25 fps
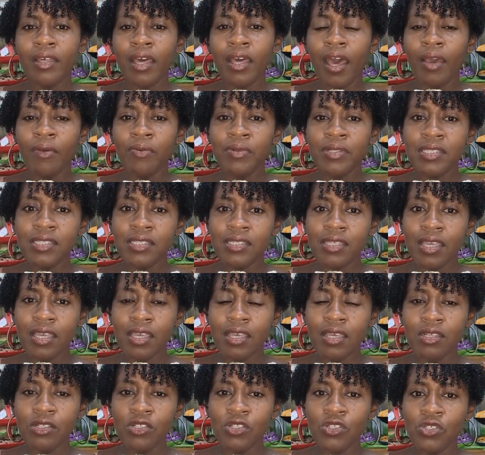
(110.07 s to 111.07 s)
I would
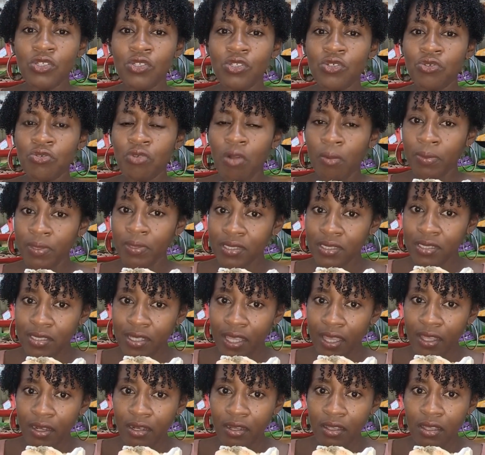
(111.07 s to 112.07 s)
say troubled
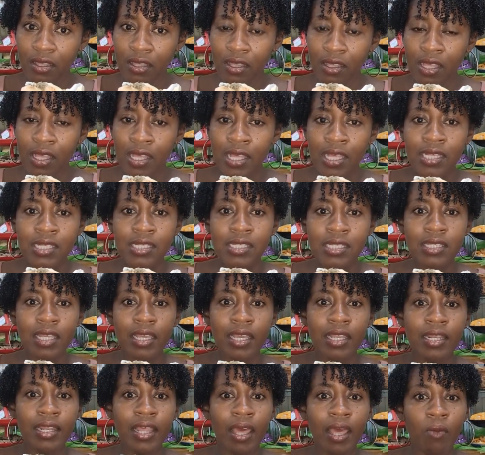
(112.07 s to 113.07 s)
skin
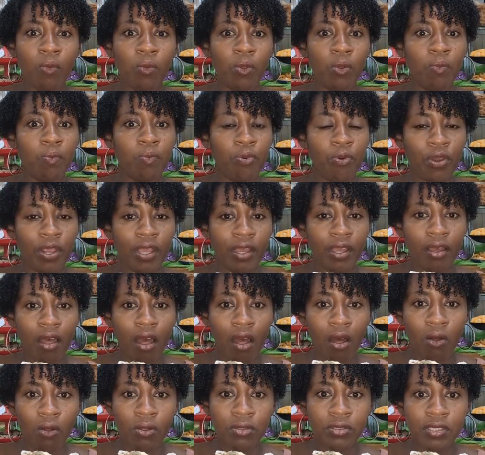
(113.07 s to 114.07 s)
that would break
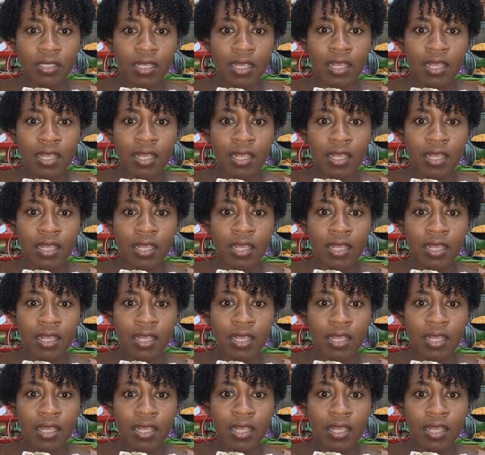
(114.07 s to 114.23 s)
out,